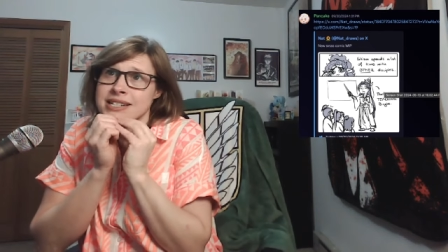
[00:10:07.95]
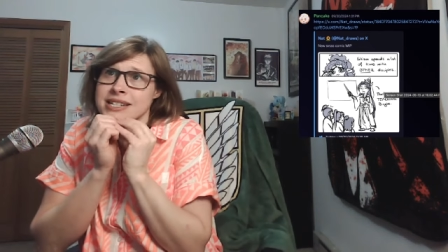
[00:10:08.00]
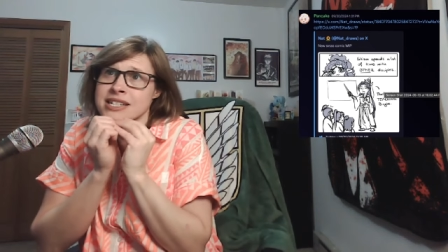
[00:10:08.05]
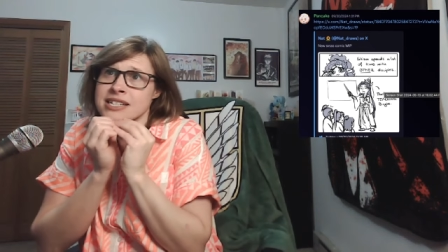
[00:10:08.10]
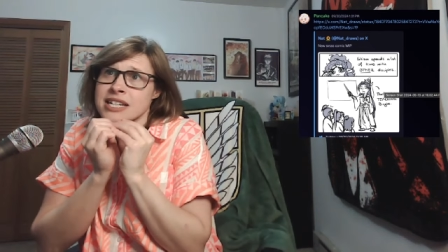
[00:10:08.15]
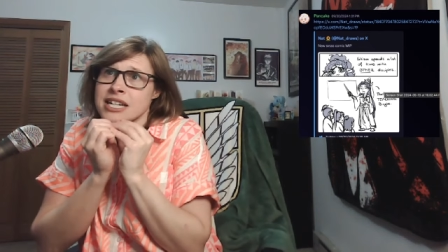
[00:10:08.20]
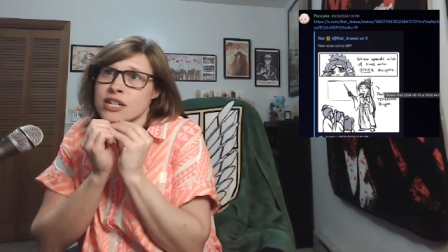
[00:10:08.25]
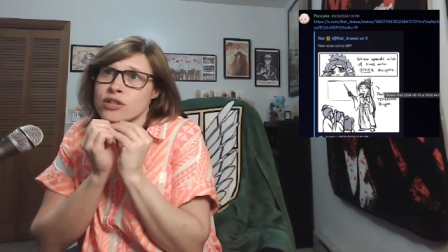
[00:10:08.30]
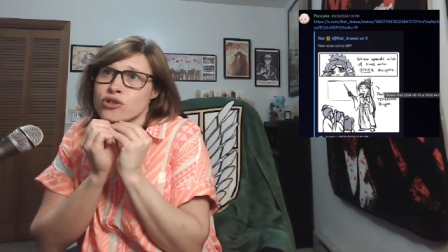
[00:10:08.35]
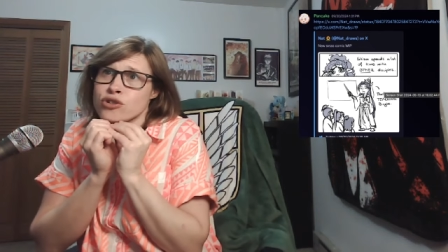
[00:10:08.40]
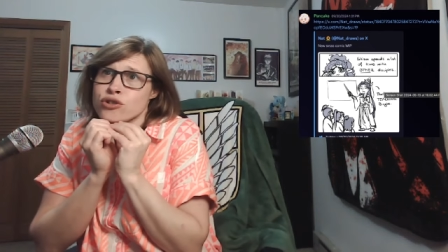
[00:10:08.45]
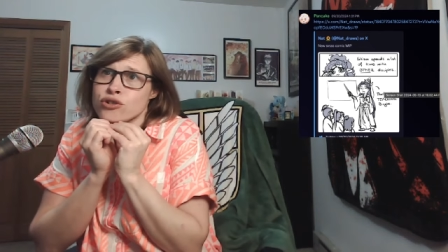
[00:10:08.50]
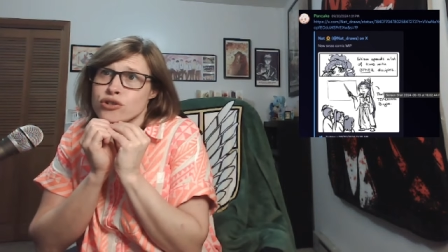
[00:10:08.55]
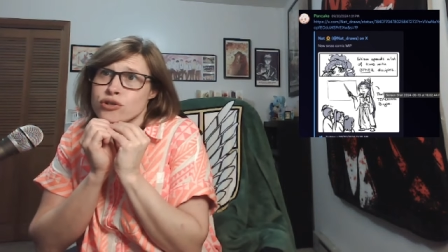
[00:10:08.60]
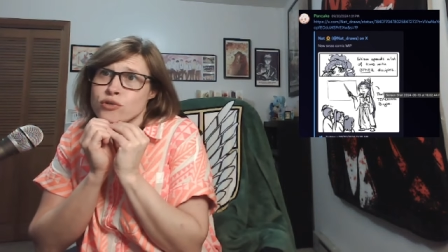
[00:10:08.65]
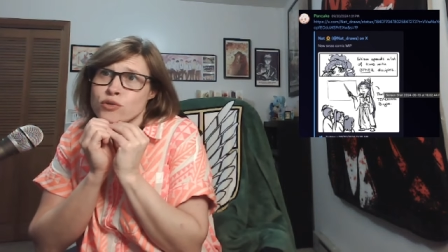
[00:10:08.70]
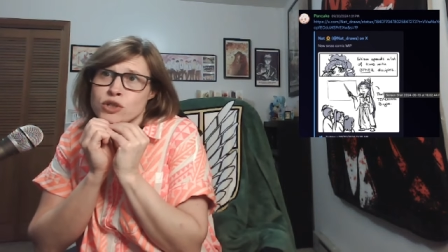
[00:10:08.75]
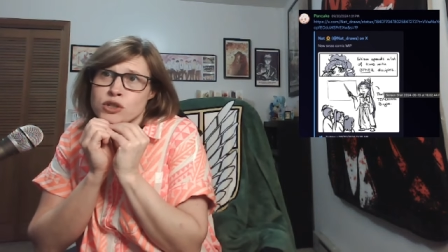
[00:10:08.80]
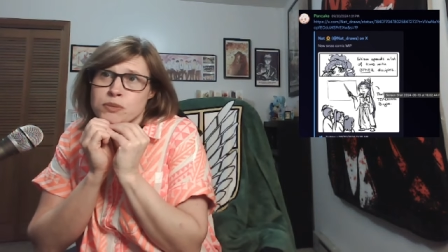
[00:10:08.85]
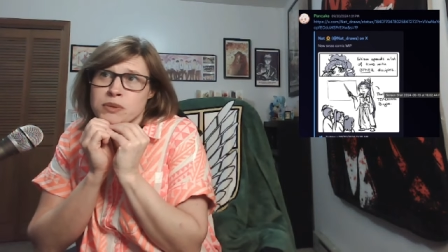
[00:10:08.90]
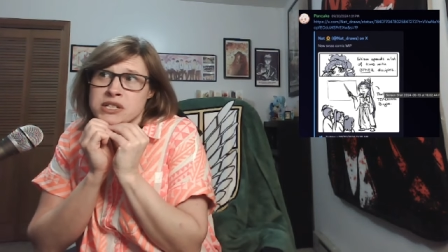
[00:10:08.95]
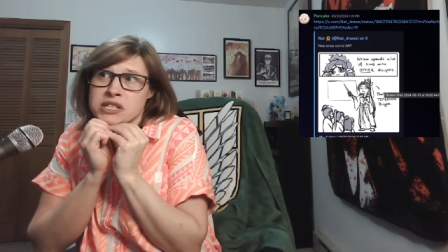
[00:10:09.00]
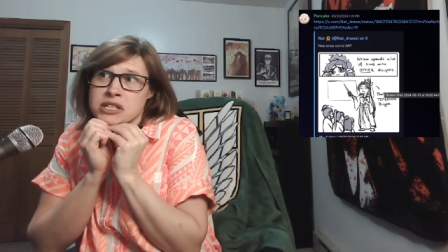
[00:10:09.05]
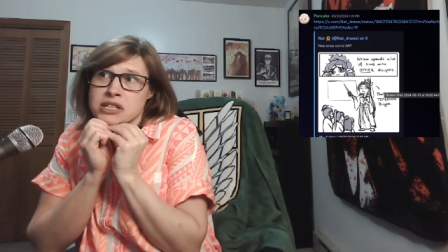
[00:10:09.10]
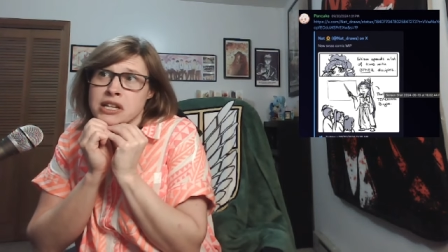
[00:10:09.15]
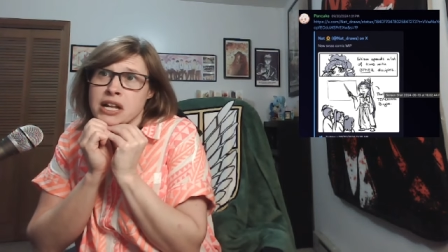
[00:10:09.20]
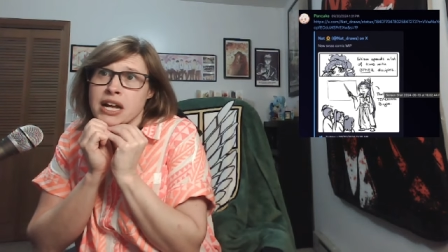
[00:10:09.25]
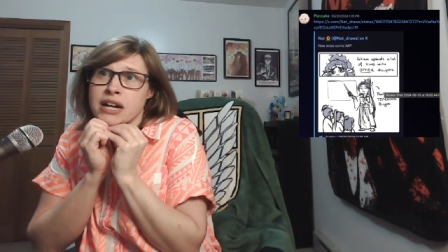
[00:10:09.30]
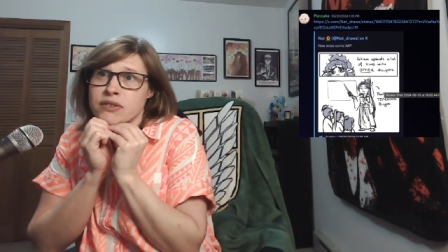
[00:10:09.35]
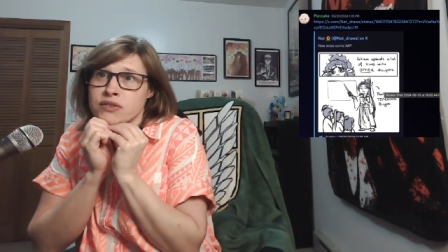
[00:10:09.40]
and he's like, Shizun spends a
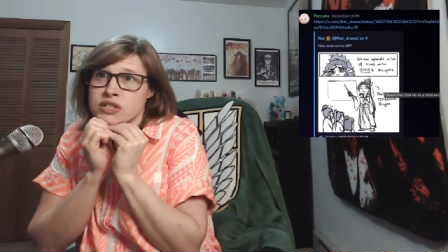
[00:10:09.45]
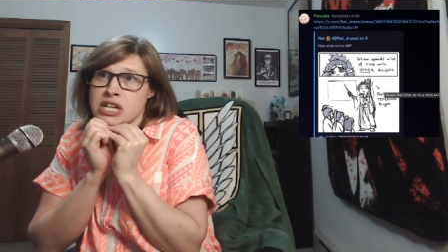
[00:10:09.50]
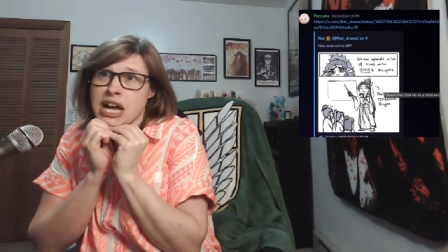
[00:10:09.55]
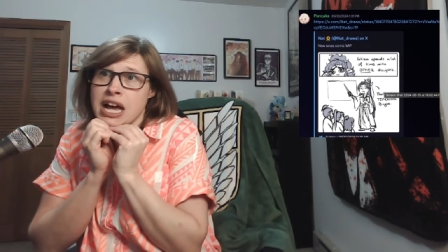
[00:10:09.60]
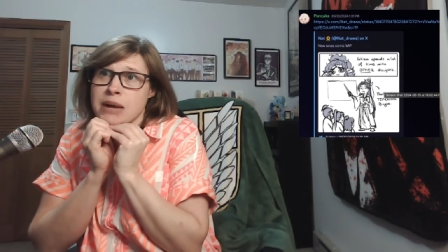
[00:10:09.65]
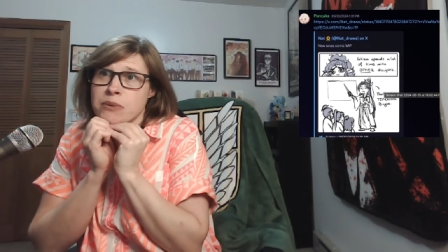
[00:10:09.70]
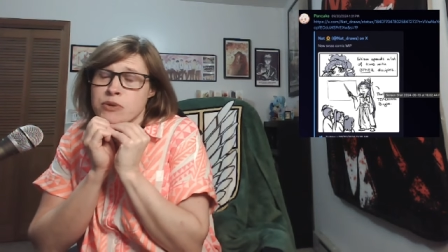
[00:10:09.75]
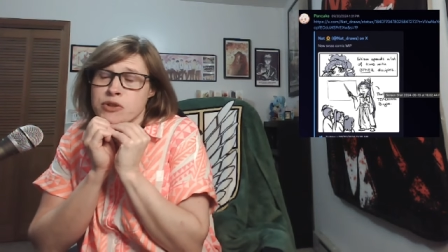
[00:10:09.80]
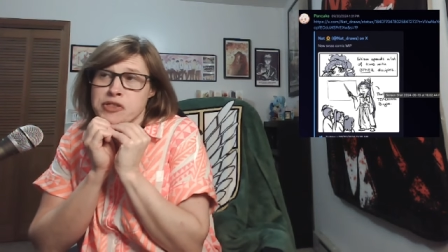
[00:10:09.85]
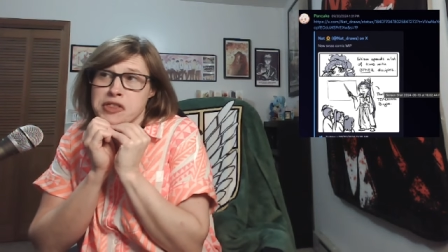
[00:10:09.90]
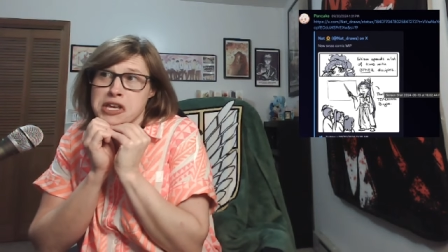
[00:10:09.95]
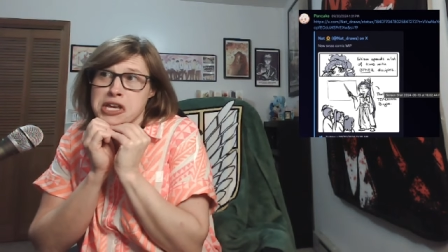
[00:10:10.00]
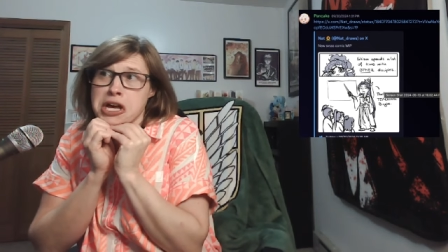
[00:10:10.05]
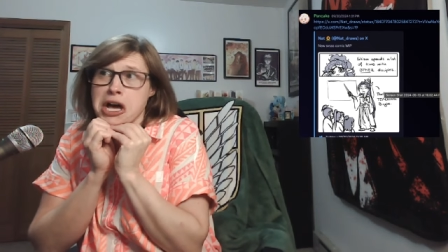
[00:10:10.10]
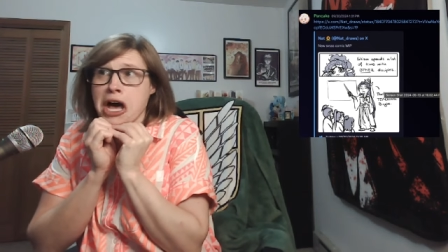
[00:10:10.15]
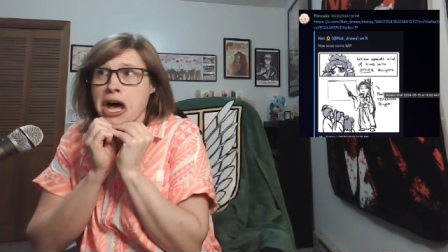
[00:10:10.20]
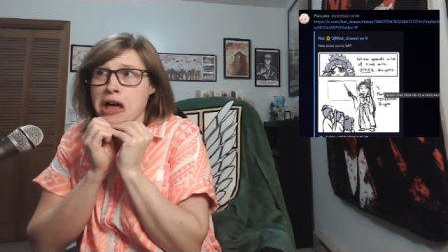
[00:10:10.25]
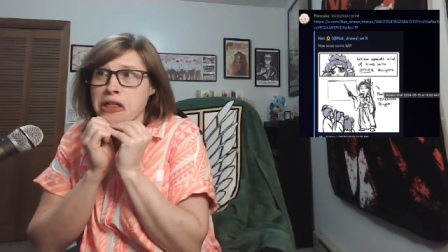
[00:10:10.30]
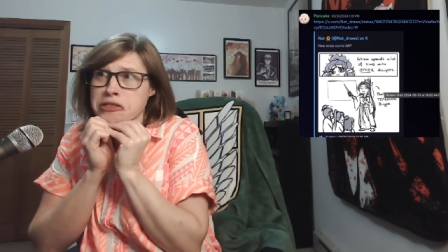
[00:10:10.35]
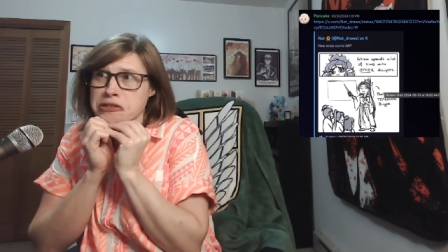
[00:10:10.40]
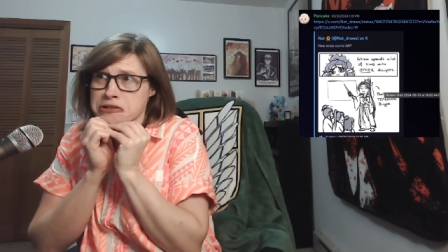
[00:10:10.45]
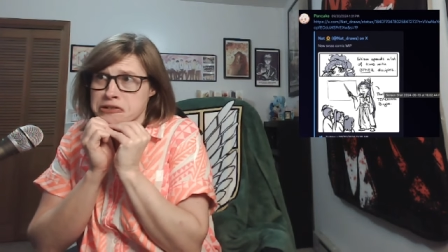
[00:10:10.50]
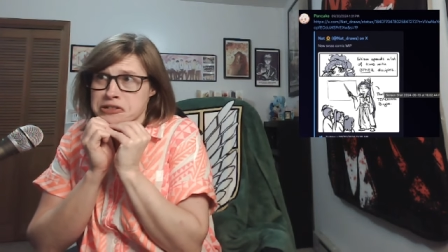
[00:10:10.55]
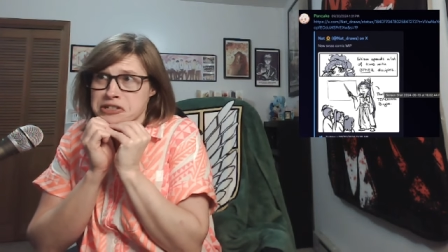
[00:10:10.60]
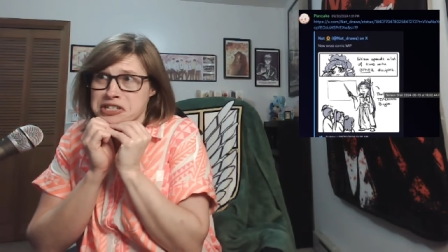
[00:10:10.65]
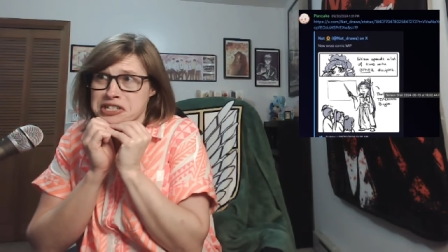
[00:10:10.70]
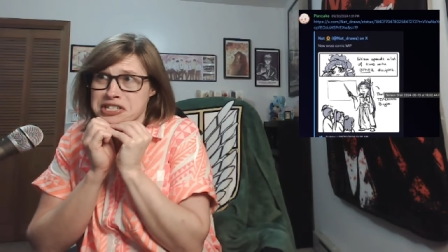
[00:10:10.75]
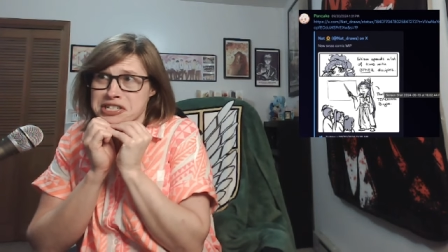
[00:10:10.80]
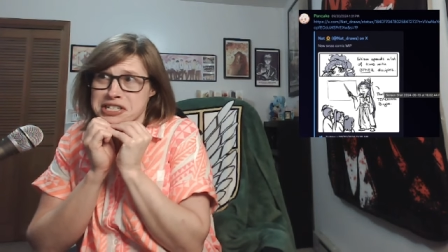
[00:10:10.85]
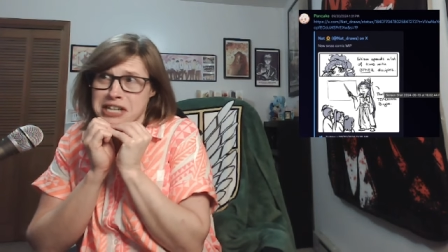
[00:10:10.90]
lot of time with the other
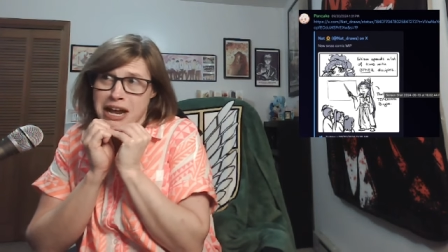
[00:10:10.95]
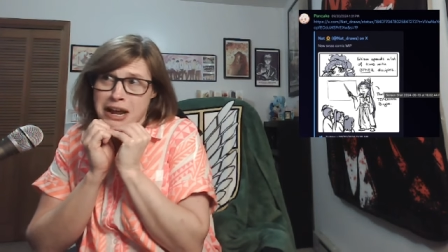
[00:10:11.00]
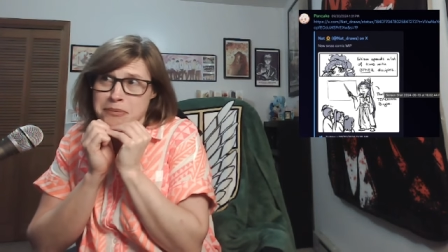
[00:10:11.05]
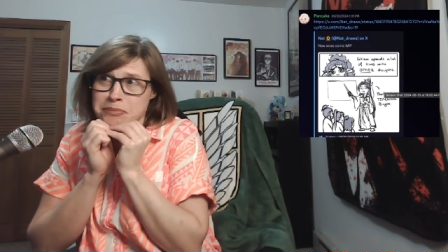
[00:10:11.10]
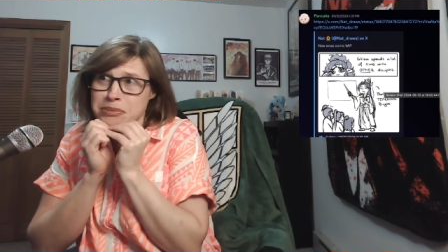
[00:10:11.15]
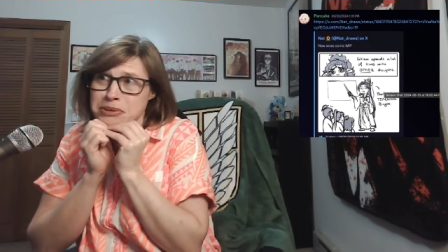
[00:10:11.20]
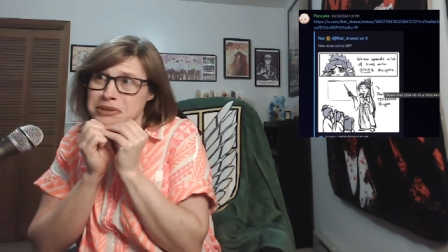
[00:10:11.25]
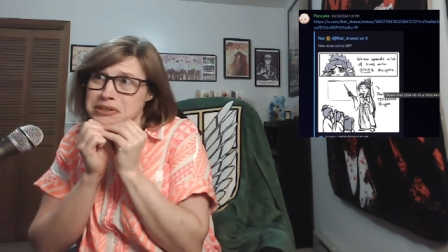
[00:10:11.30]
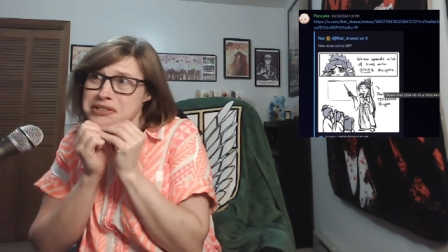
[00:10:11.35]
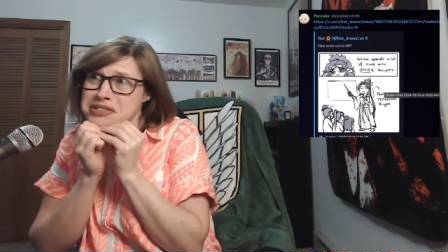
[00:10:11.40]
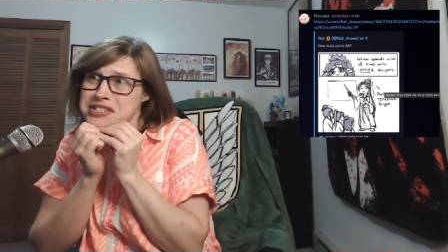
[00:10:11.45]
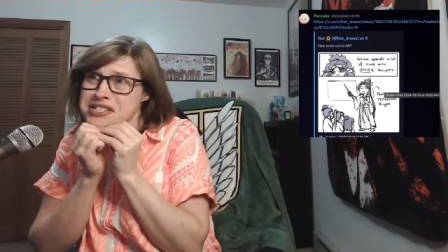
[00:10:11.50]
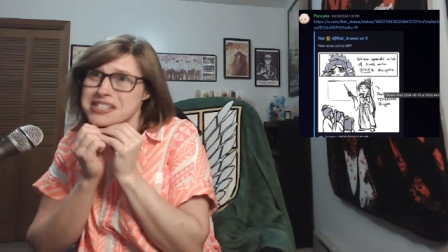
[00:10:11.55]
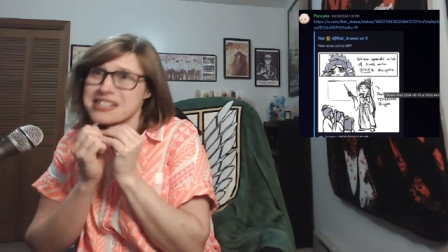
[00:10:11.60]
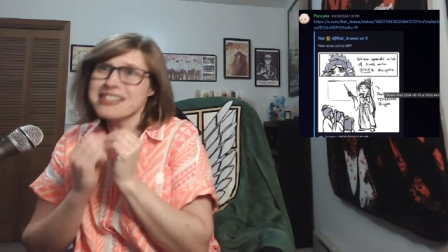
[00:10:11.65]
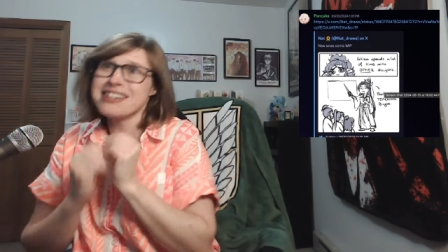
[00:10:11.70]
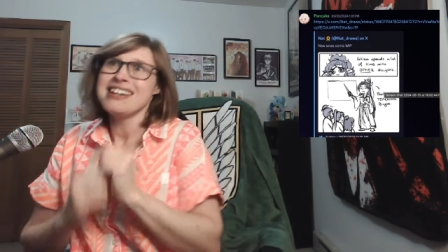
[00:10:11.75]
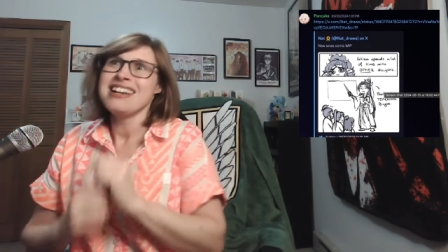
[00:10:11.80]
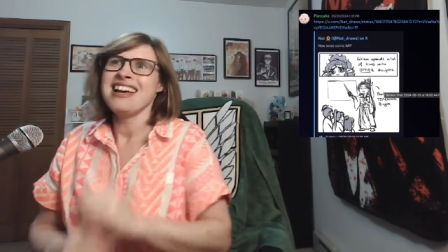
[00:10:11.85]
disciples.